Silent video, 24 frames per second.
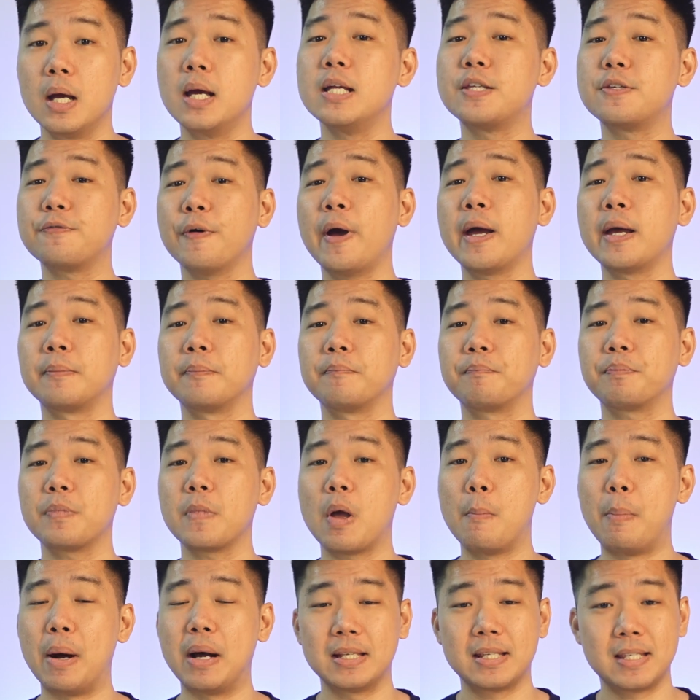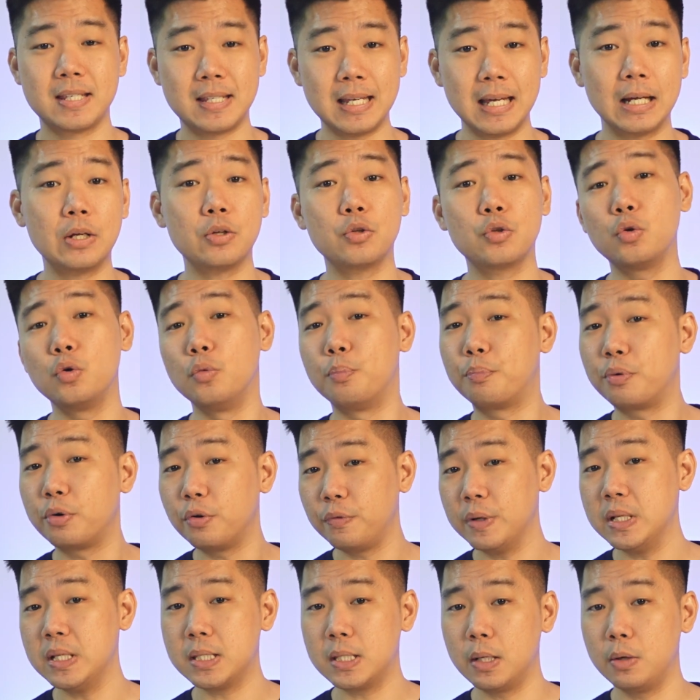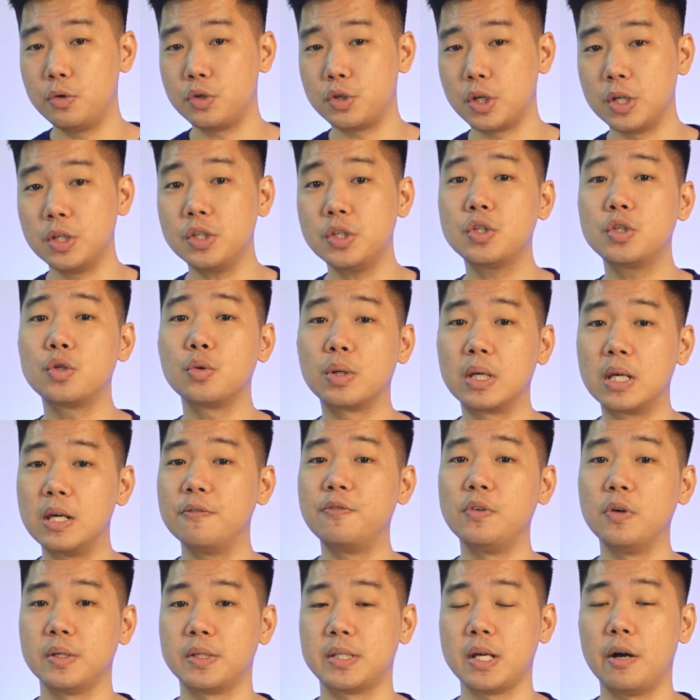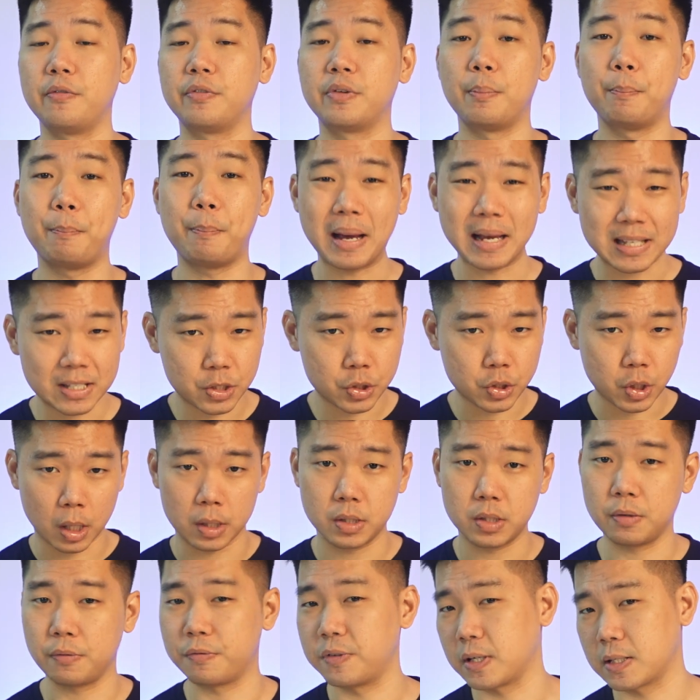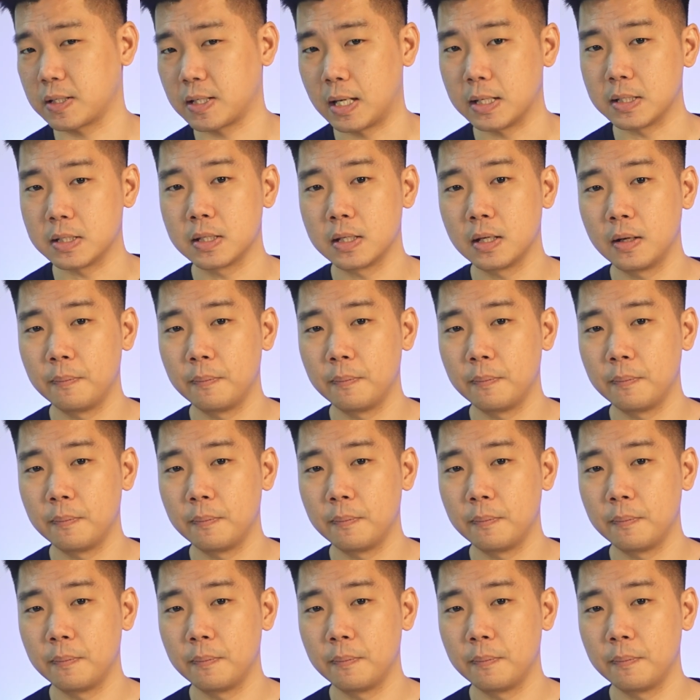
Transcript: It's fine, but stick to proven solutions to give yourself the best chance of success.